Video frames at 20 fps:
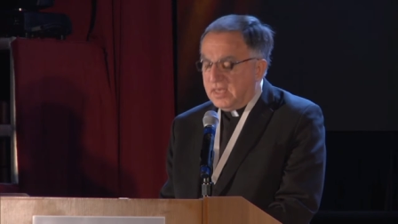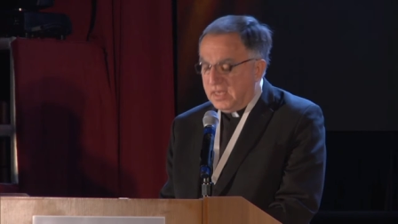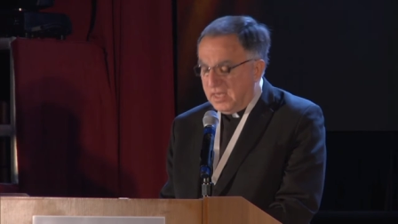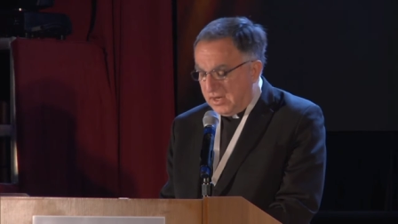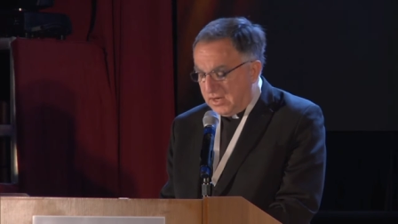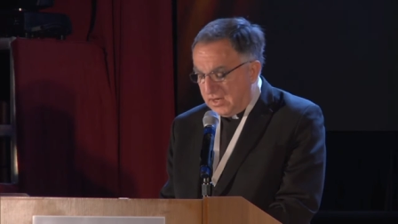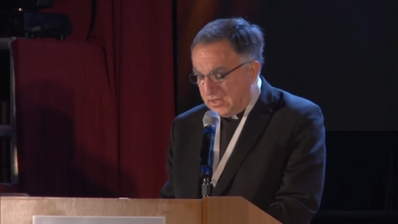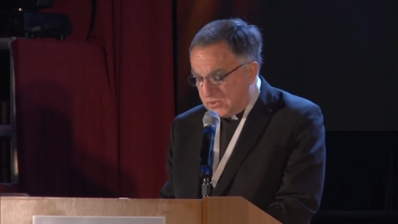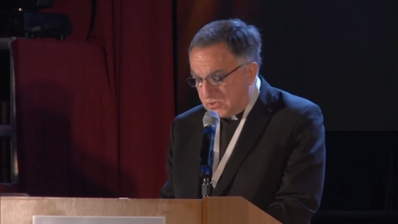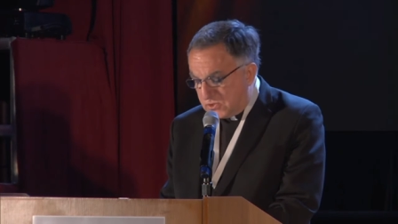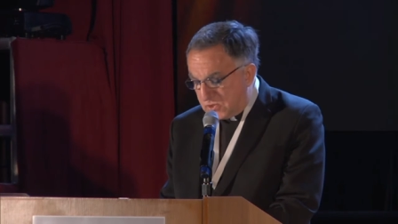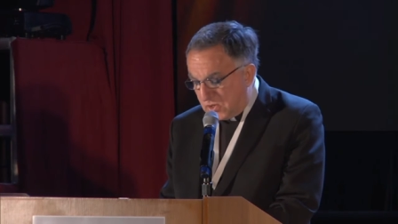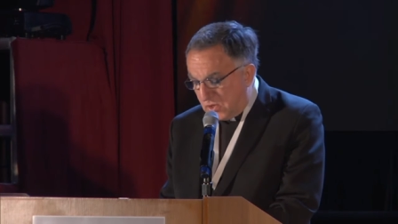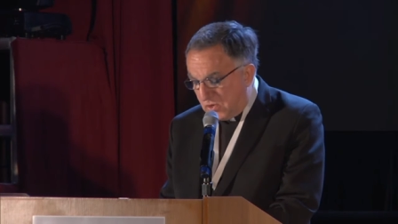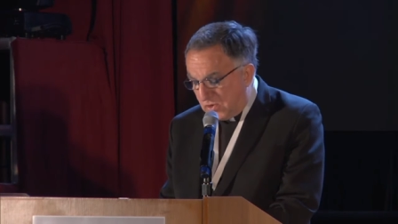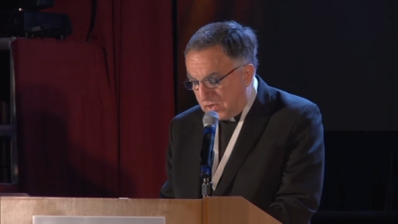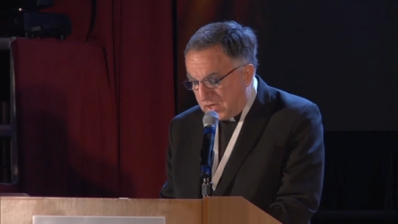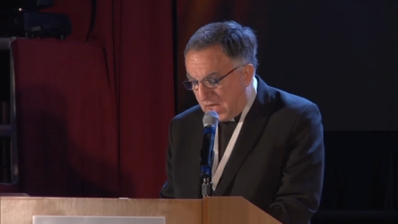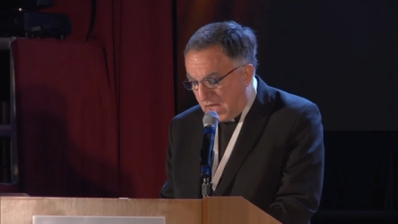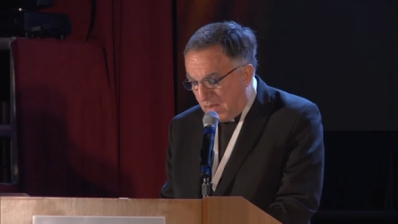It is
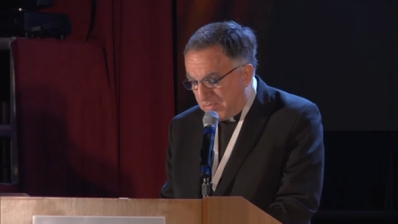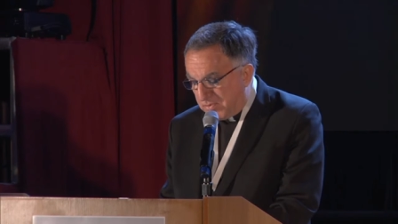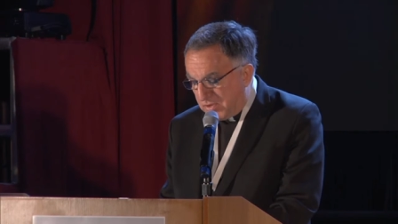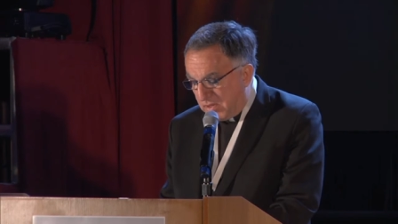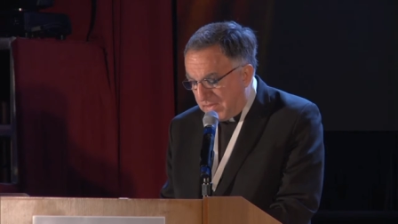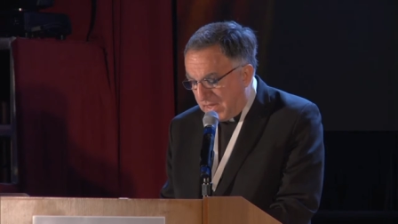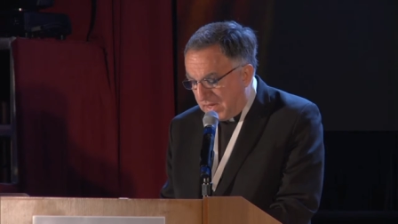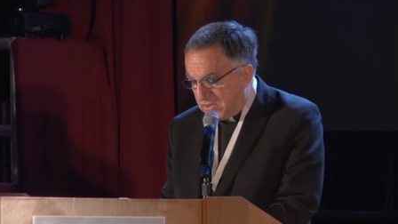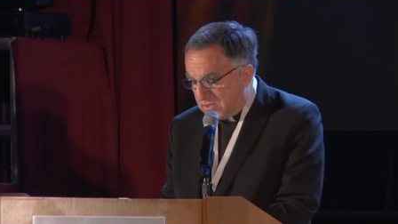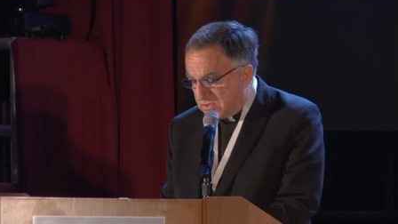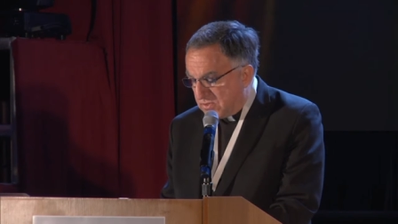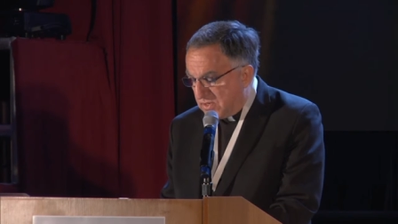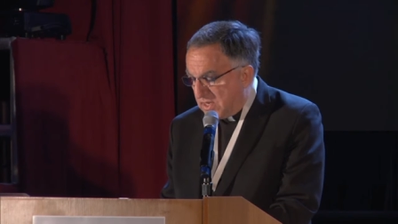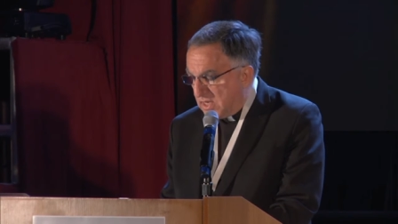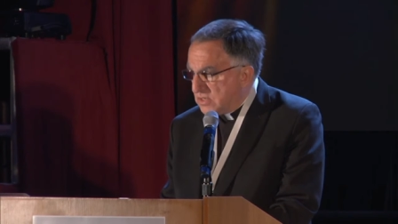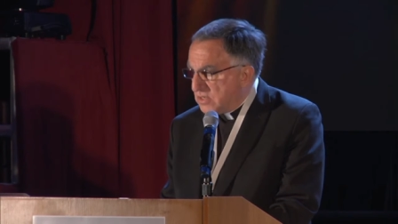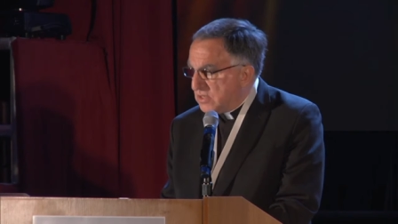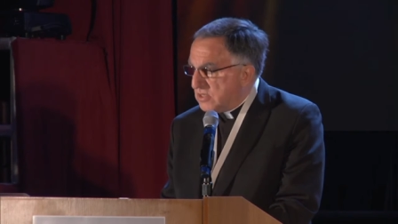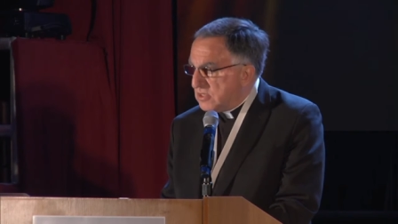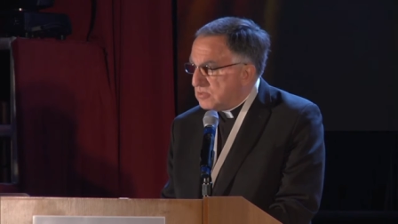so complementary
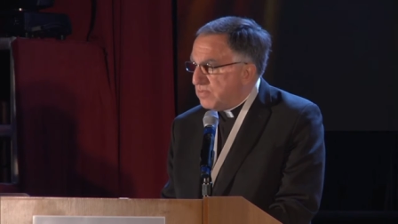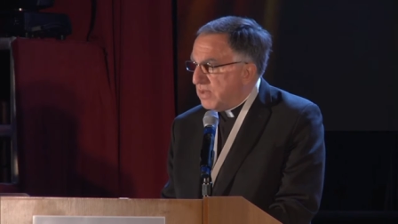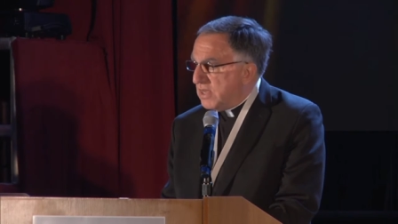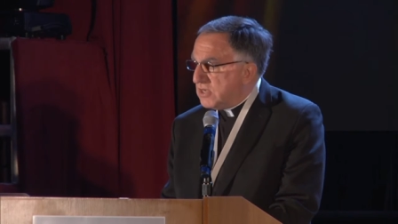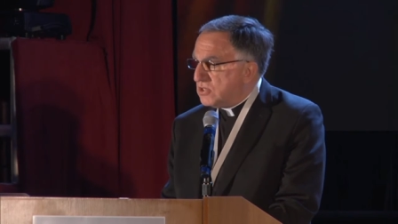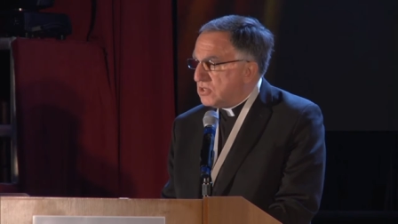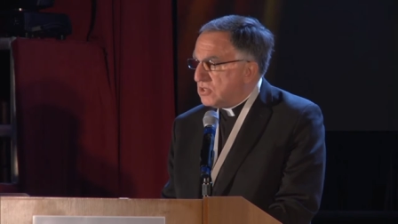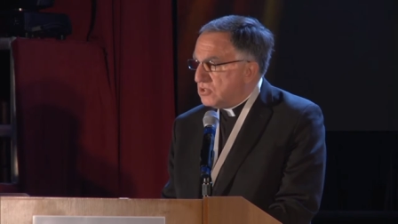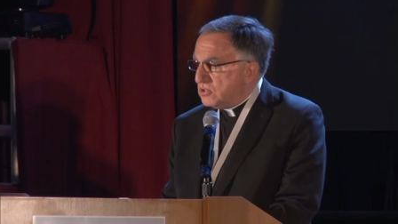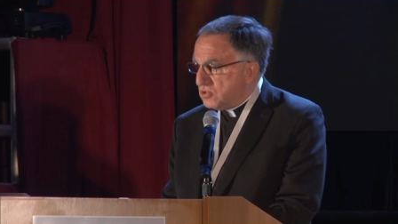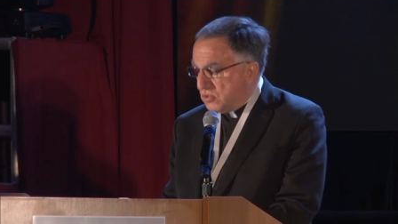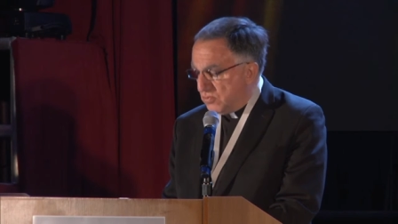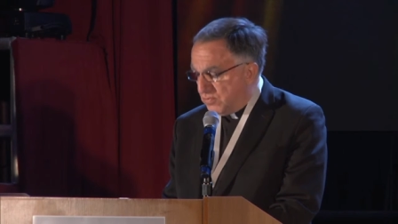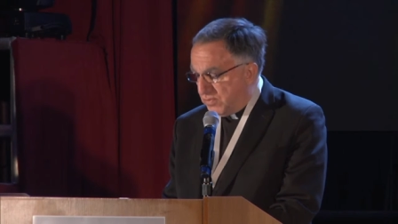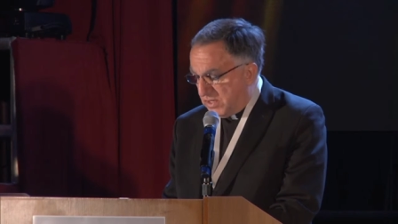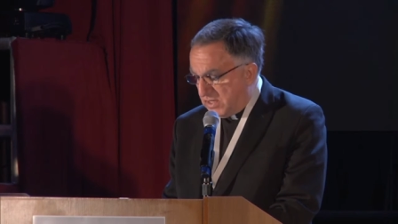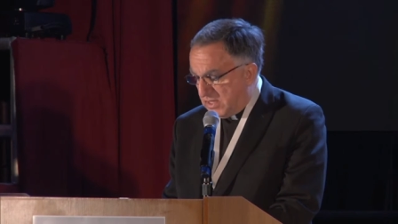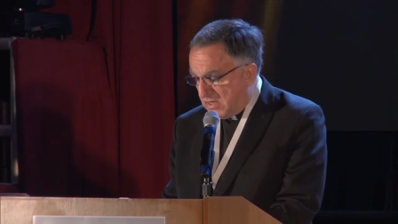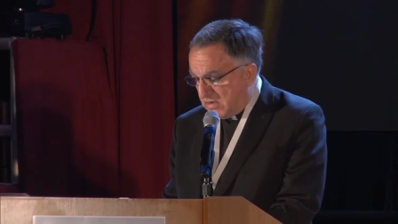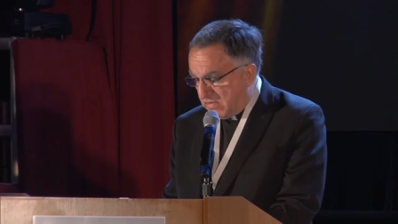to the special
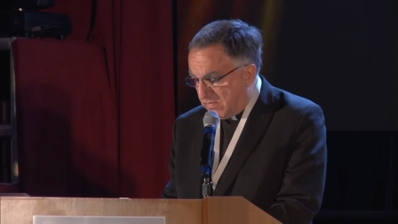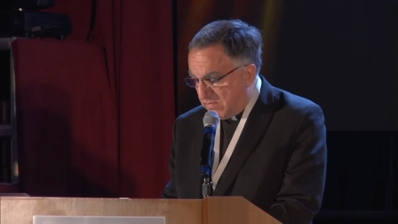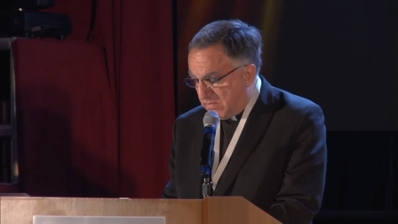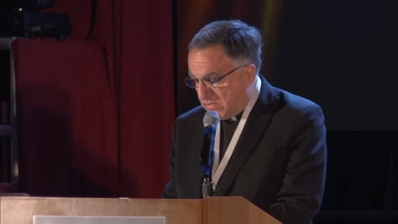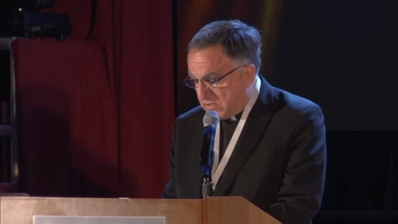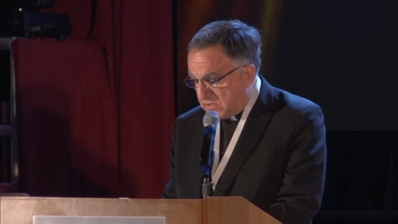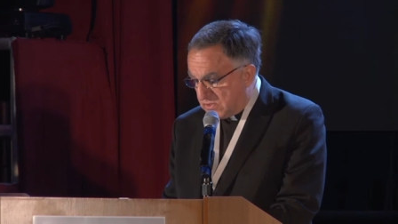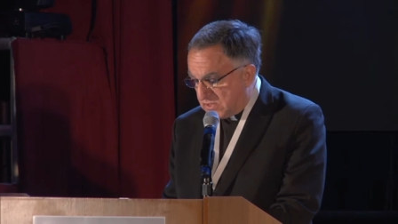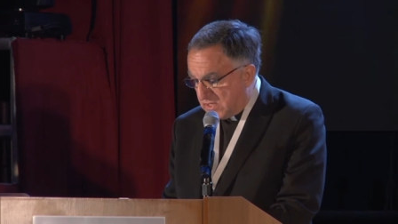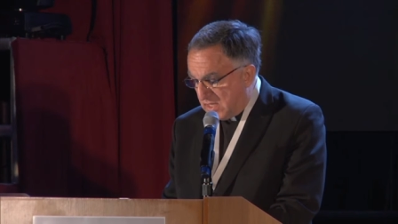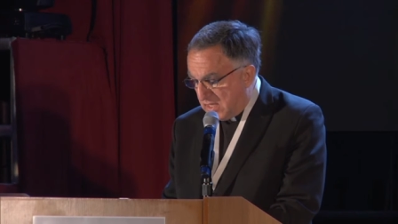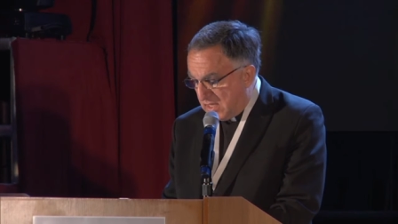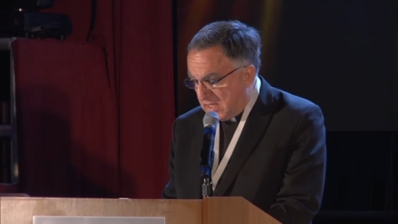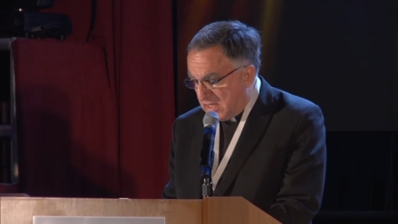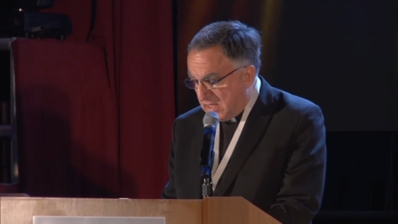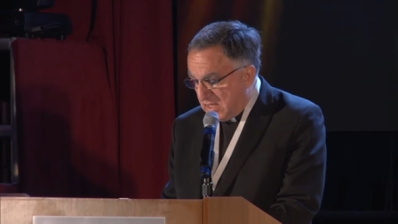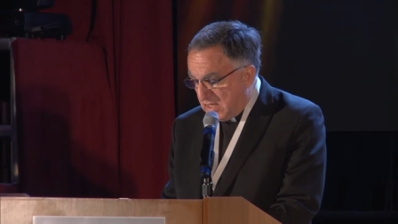Jubilee of Mercy